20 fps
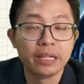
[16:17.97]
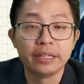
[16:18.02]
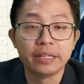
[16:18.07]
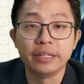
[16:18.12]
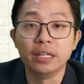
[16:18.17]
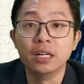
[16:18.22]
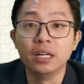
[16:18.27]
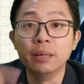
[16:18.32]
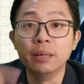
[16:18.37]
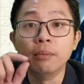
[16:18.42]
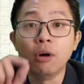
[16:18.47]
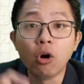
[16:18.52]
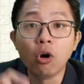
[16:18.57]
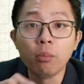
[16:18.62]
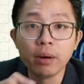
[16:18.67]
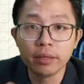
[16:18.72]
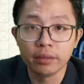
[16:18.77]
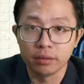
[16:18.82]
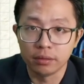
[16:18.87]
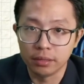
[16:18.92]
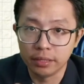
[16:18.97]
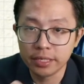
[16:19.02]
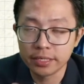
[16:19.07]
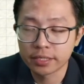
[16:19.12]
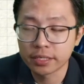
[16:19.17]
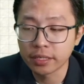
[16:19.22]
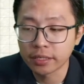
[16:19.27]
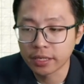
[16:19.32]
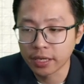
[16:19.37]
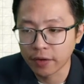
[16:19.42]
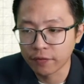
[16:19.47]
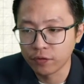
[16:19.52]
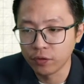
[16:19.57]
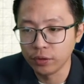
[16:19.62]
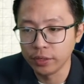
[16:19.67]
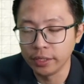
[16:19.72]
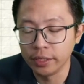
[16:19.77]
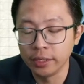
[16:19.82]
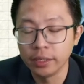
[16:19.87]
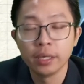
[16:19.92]
the moment, listen
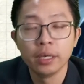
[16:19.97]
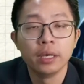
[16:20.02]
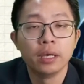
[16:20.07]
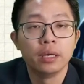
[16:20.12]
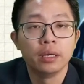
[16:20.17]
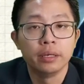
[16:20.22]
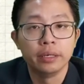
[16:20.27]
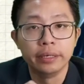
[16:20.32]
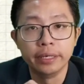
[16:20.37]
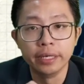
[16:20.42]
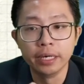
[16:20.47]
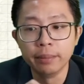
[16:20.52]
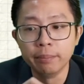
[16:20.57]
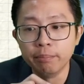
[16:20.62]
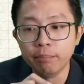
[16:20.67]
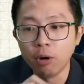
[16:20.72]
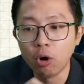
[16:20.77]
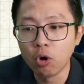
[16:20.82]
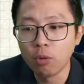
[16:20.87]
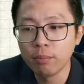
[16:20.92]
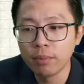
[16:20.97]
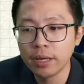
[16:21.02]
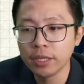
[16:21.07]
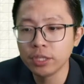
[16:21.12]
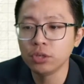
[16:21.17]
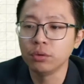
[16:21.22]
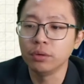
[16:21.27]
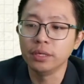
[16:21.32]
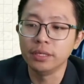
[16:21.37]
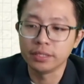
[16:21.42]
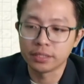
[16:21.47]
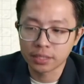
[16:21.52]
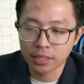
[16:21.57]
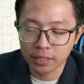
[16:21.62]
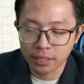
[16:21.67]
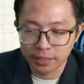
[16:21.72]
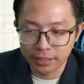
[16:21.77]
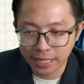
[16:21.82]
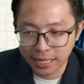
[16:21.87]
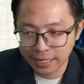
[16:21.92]
carefully, the moment you insert
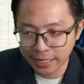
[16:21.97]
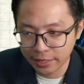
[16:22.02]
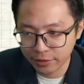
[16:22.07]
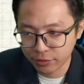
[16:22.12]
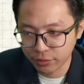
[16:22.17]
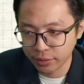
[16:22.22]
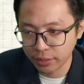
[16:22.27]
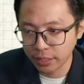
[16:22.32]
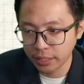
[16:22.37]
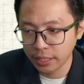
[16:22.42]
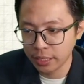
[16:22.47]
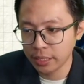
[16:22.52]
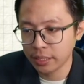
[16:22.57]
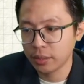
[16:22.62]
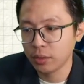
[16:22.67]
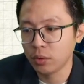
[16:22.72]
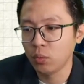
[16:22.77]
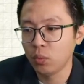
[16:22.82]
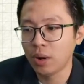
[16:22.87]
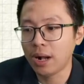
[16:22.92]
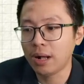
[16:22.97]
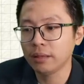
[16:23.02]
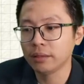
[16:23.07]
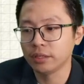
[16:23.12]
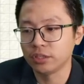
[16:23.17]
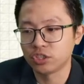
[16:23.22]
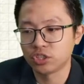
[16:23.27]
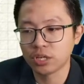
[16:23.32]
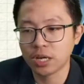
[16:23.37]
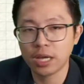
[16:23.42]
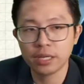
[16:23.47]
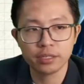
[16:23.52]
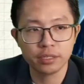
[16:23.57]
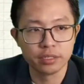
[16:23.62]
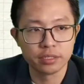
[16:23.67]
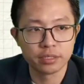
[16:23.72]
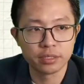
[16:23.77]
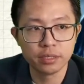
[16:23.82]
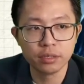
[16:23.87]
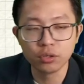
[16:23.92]
the dielectric, while the charge
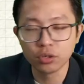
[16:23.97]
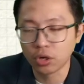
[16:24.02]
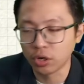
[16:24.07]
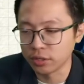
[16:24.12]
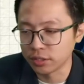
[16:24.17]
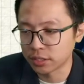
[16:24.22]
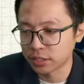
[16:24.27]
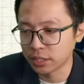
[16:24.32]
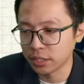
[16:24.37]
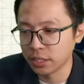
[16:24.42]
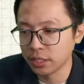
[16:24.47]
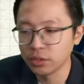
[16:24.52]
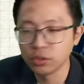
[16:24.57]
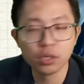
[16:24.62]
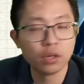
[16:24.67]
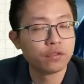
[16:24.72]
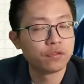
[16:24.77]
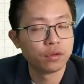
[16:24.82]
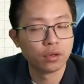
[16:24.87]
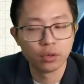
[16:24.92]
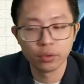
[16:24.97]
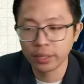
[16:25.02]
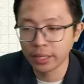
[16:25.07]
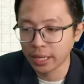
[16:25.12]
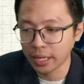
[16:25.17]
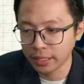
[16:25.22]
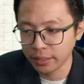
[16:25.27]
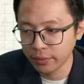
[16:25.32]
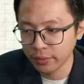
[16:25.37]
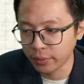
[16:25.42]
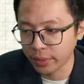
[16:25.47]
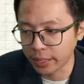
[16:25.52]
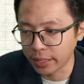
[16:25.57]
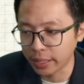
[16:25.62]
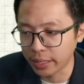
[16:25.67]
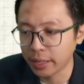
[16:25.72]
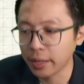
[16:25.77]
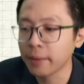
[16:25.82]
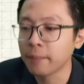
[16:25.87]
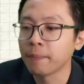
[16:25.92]
is still constant, not flowing
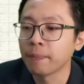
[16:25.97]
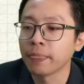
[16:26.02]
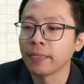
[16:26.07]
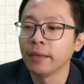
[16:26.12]
anywhere,